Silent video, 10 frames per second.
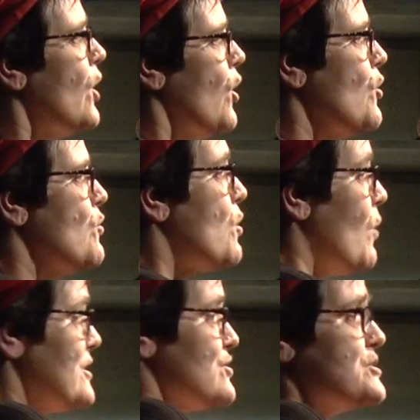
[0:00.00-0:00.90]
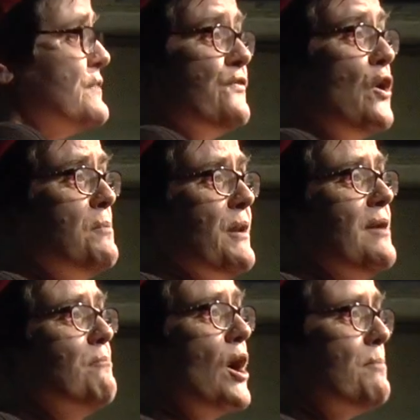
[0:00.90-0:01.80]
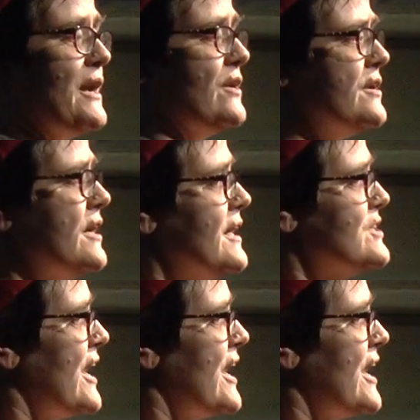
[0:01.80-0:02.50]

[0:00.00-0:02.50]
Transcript: who, quite justifiably in my opinion,